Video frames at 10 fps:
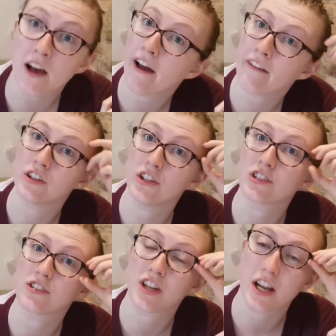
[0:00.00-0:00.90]
I haven't
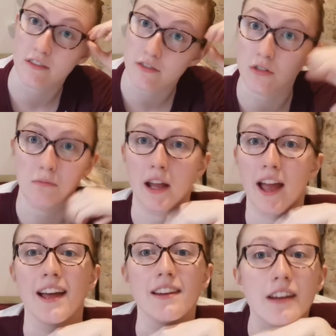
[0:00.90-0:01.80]
just shaved my
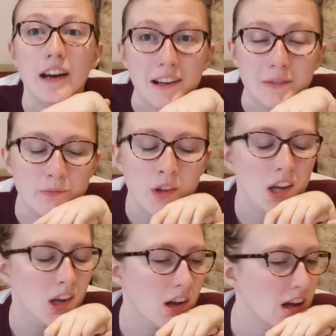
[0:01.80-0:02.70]
head.
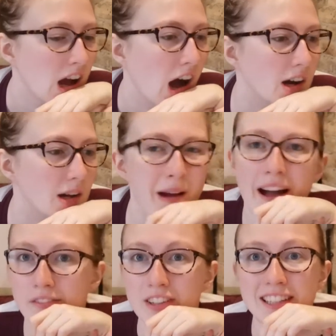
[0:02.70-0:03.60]
I'm
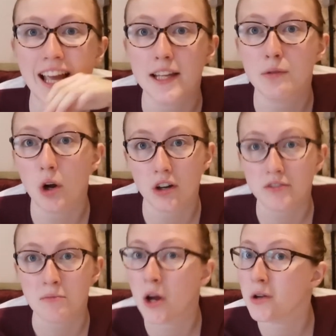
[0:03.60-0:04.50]
having a work
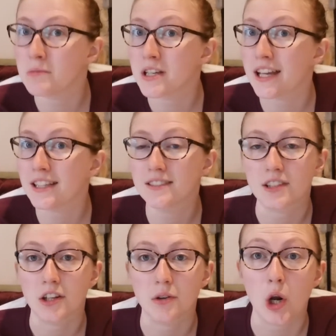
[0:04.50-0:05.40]
from home day,
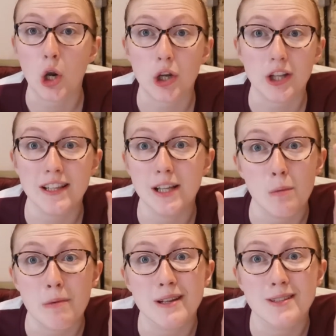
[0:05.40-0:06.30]
so I look a
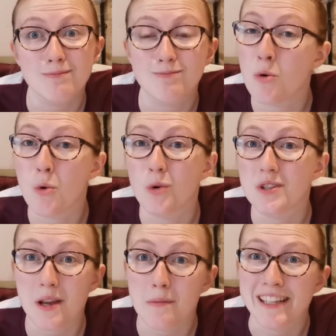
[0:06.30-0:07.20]
little bit more
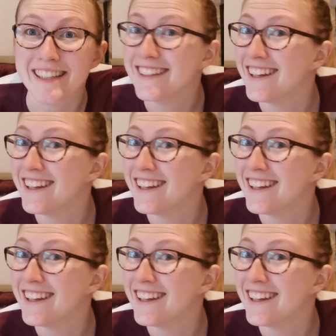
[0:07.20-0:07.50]
scummy.